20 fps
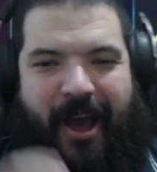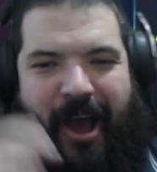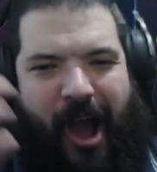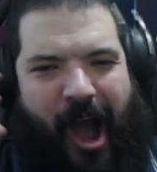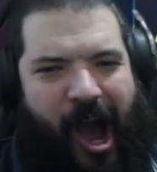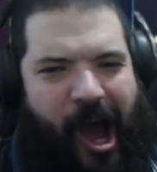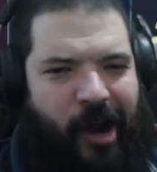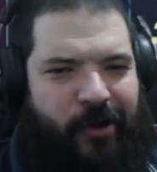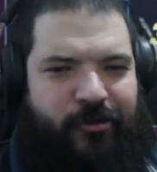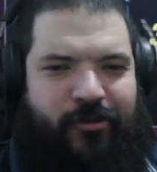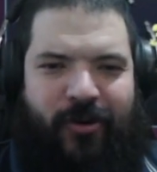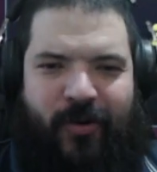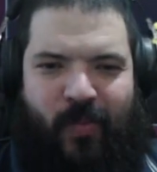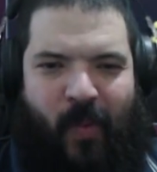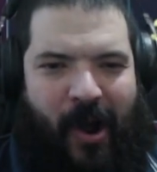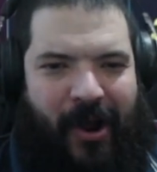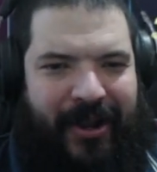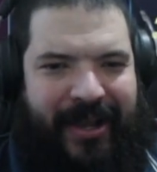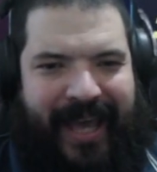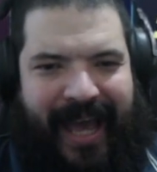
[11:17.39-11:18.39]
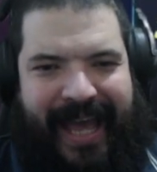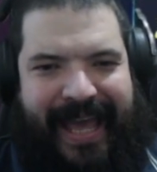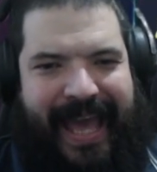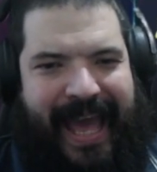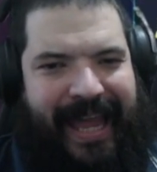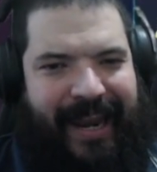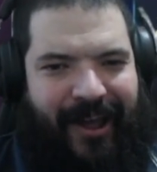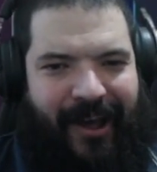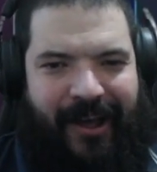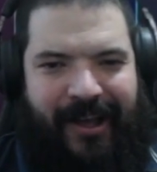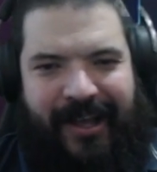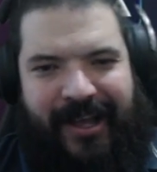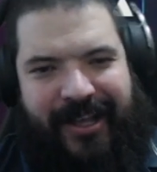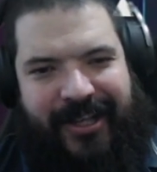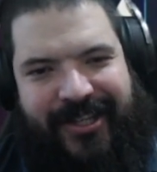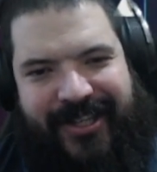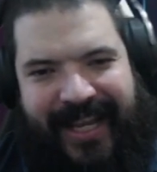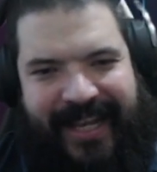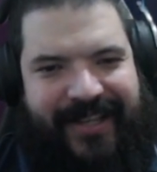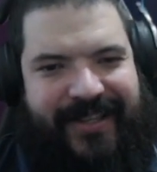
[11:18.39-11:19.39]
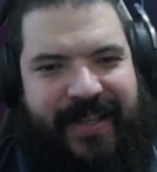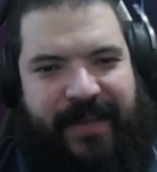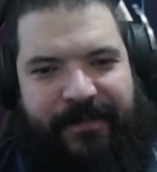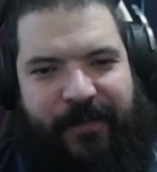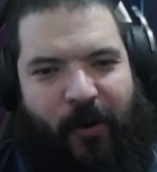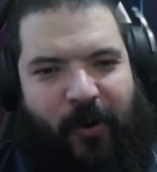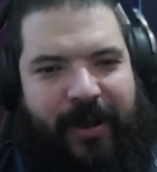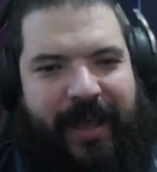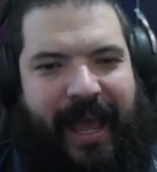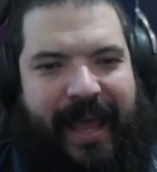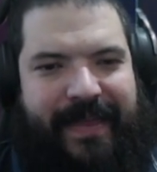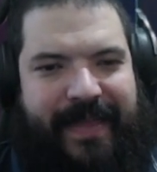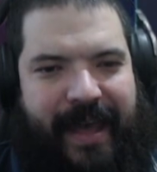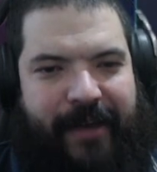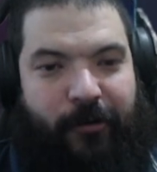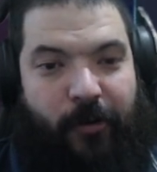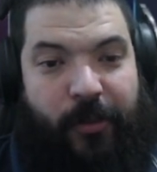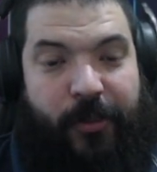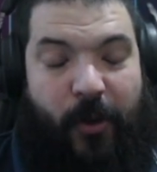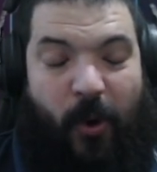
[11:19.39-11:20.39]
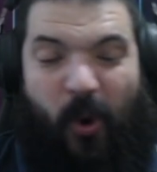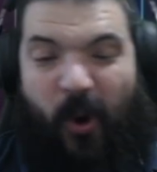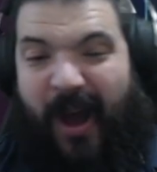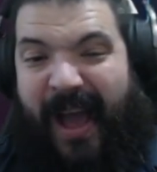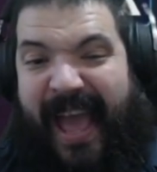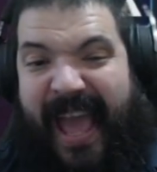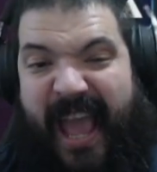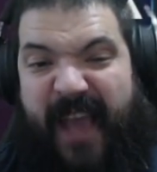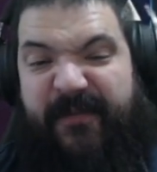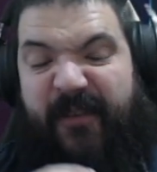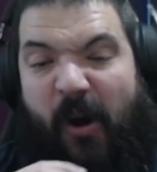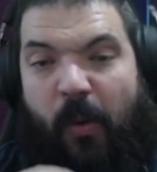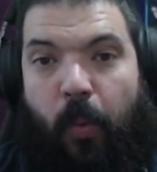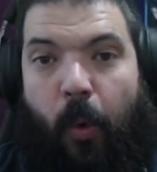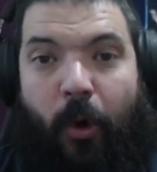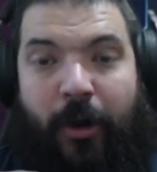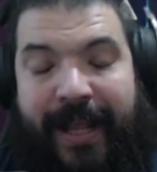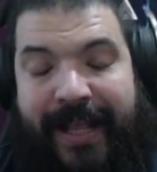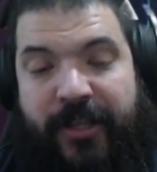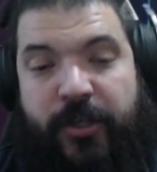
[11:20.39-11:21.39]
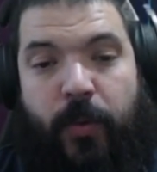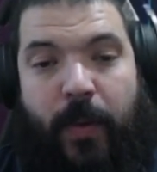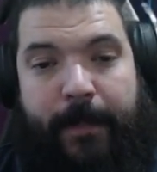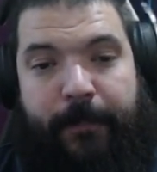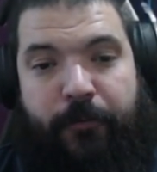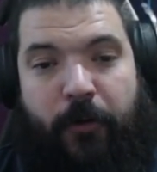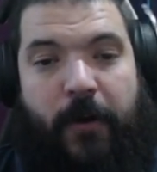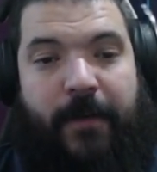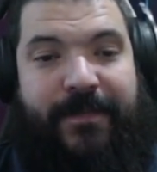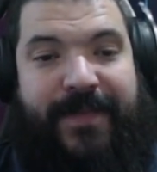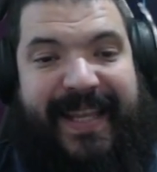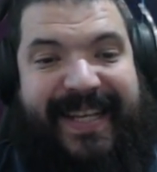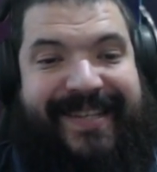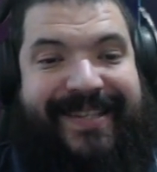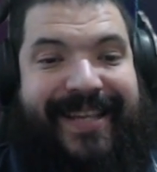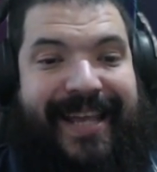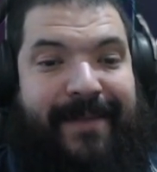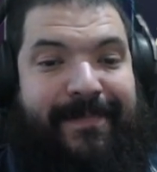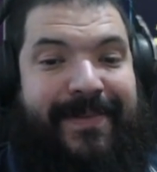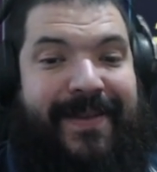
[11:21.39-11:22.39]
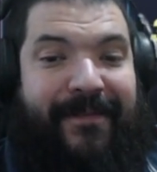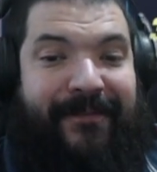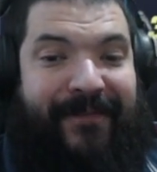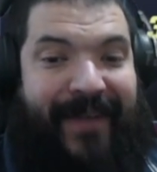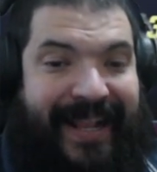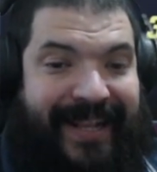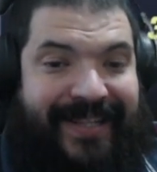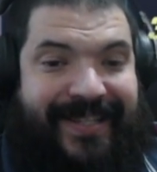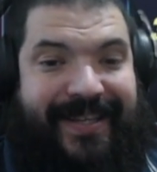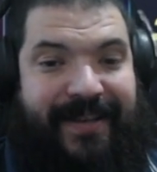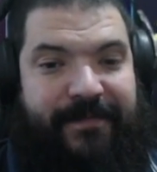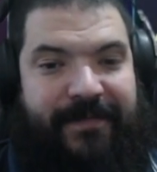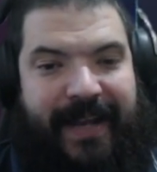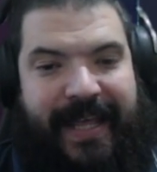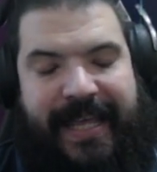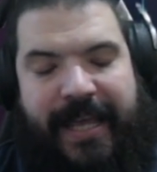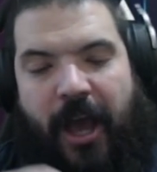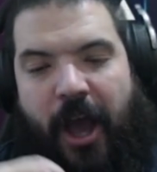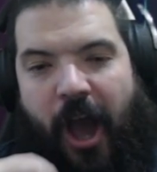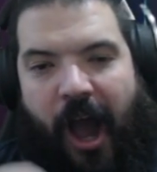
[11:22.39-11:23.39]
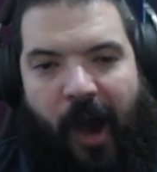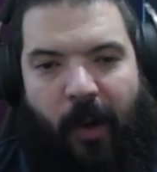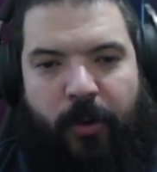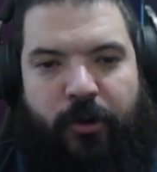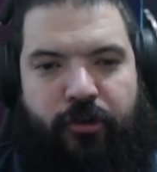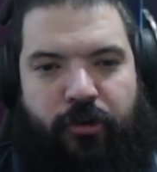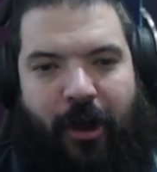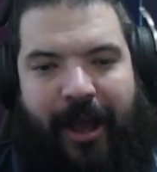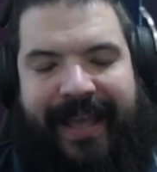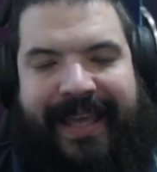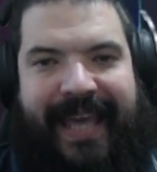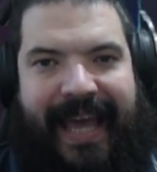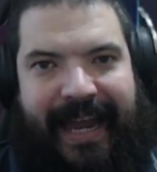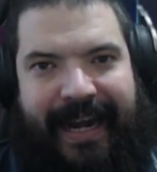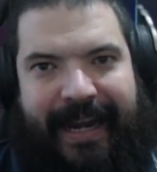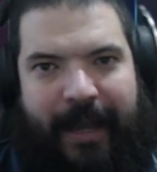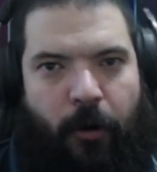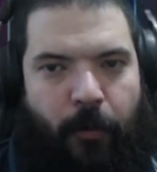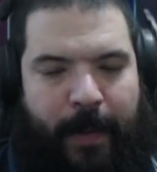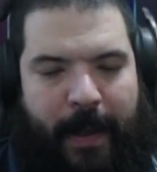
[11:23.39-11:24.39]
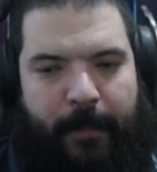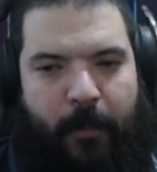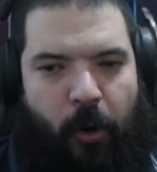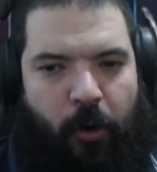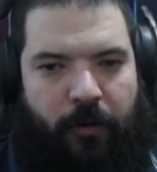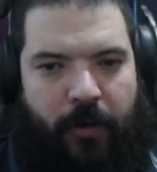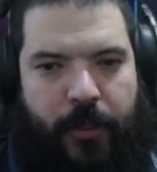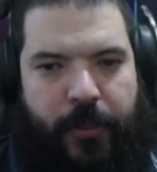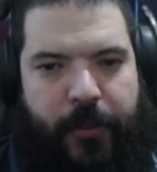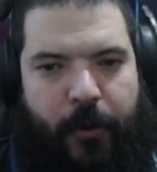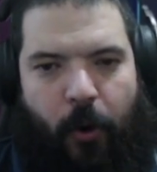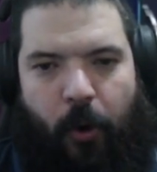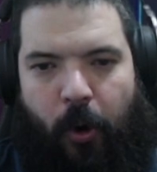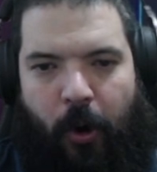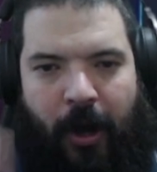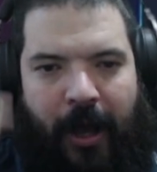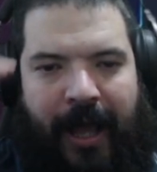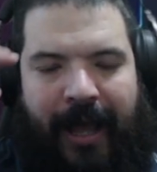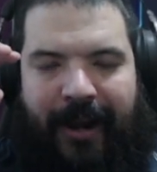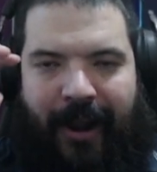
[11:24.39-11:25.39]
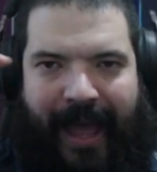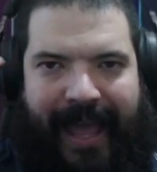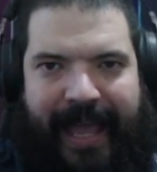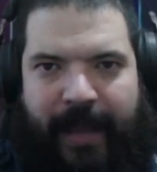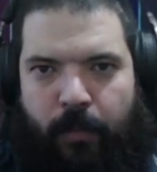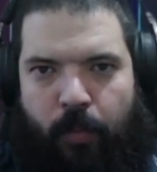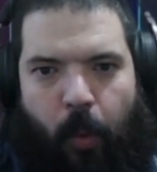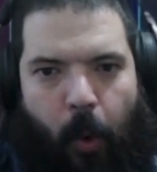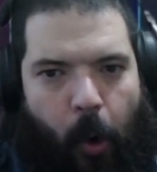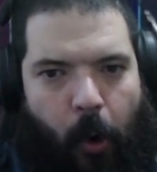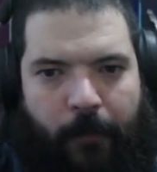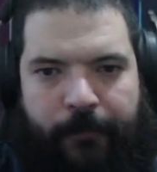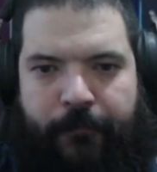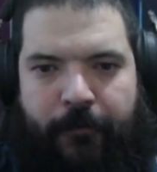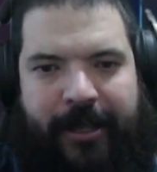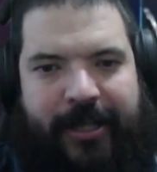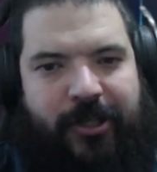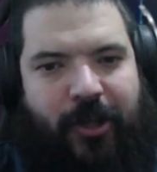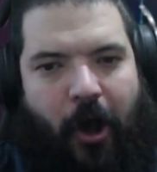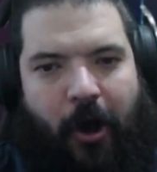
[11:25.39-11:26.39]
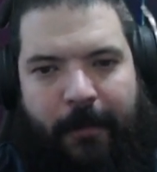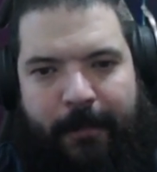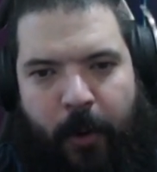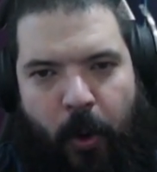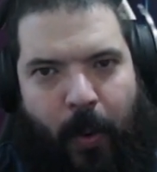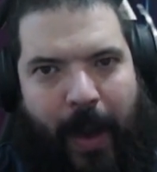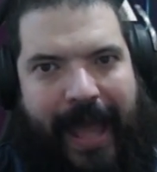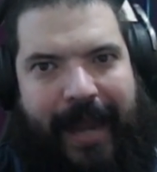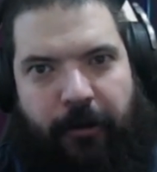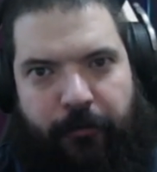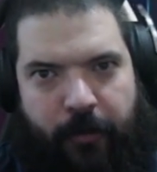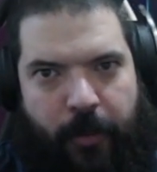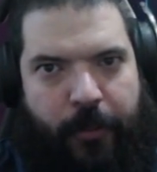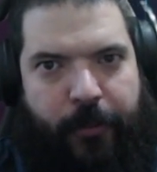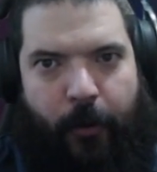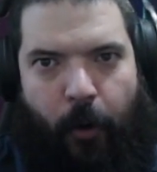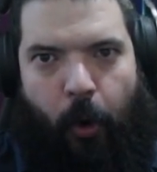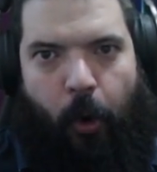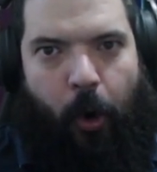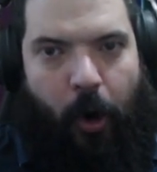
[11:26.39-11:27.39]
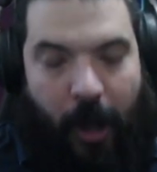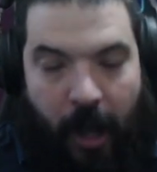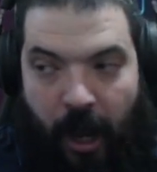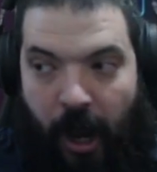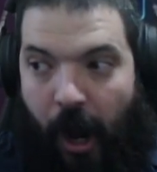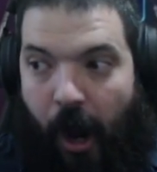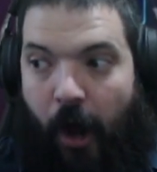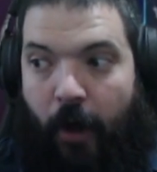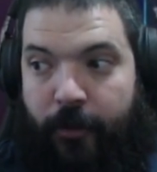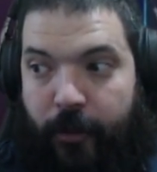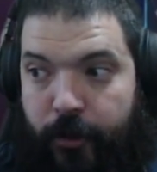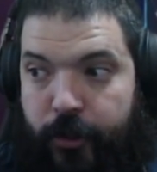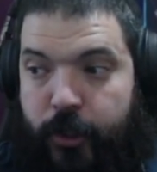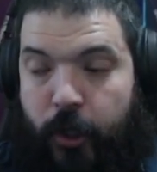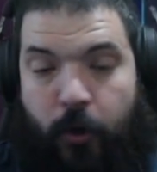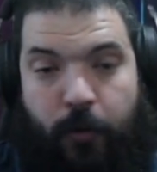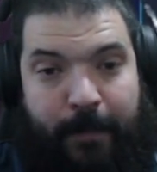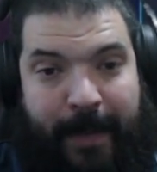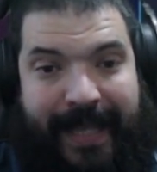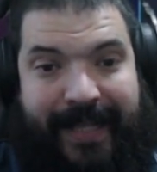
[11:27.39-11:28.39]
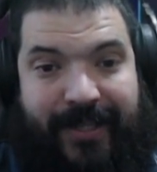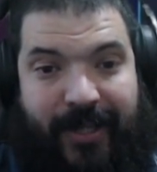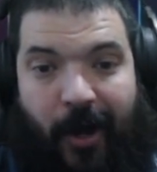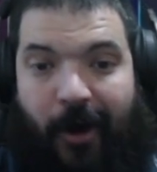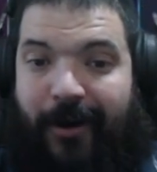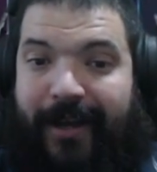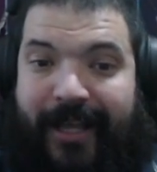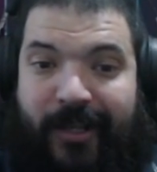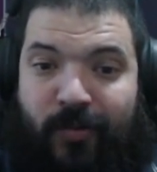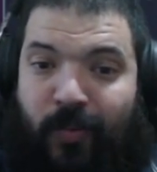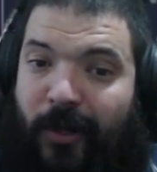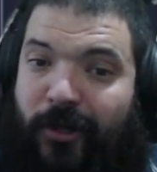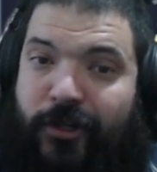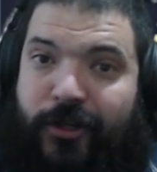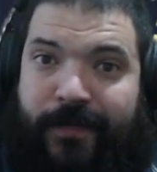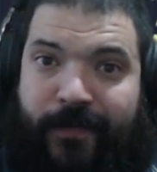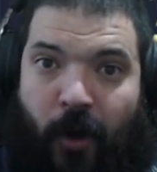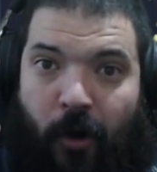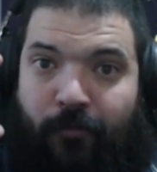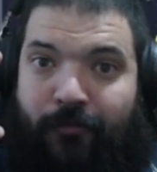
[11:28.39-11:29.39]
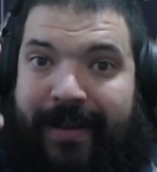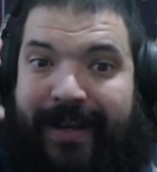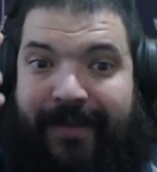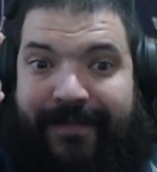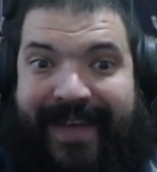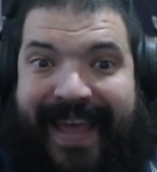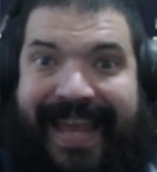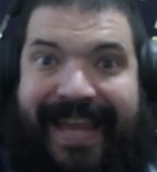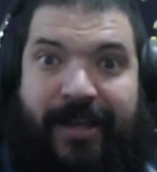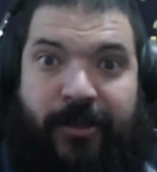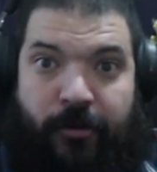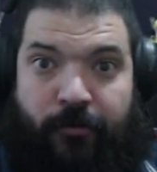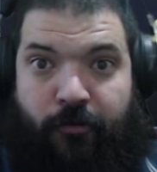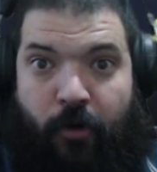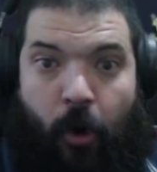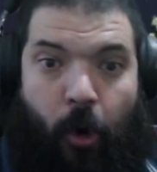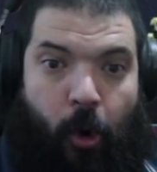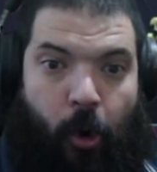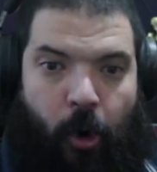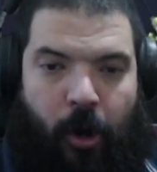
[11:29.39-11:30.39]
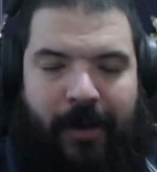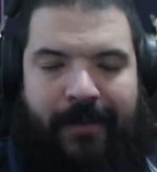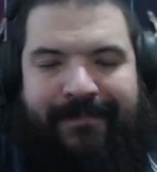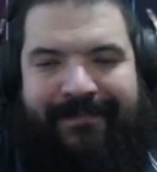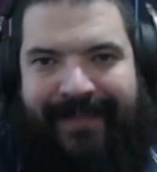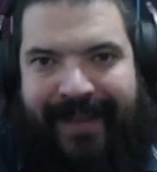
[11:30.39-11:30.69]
101k Hela, 64k there on Thor. If I wanted to improve this team defensively, I would try and get a little bit more on Thor. Like in War, for example, Hela and Thor are the two big targets. Once you've got rid of either or,